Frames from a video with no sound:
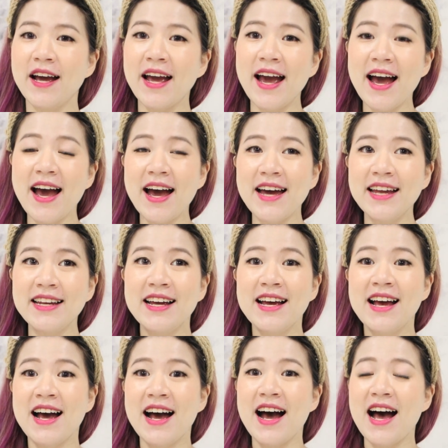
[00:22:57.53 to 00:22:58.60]
And
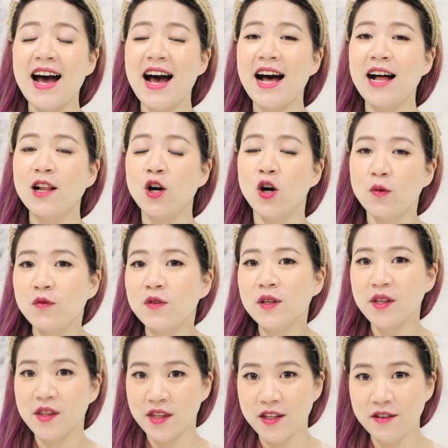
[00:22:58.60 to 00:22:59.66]
I'll
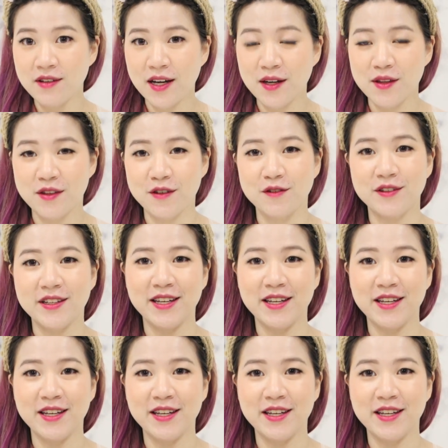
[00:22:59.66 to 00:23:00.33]
hopefully see you guys soon.